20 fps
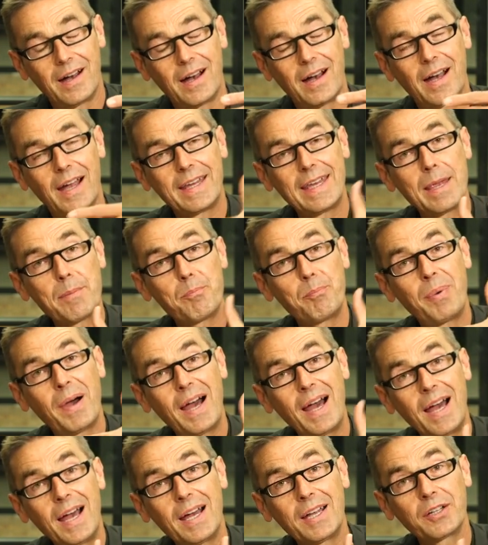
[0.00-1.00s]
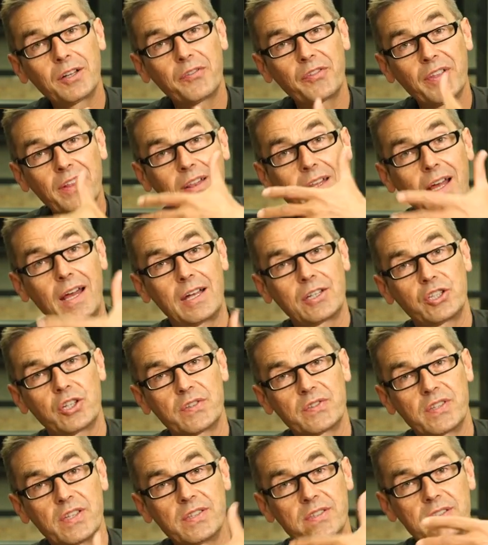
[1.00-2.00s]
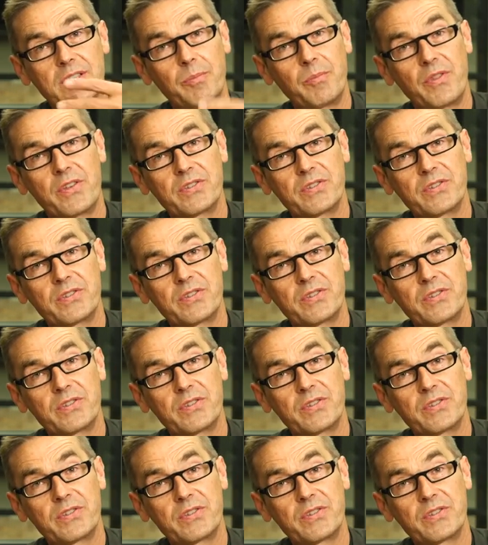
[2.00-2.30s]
I am part of the larger system.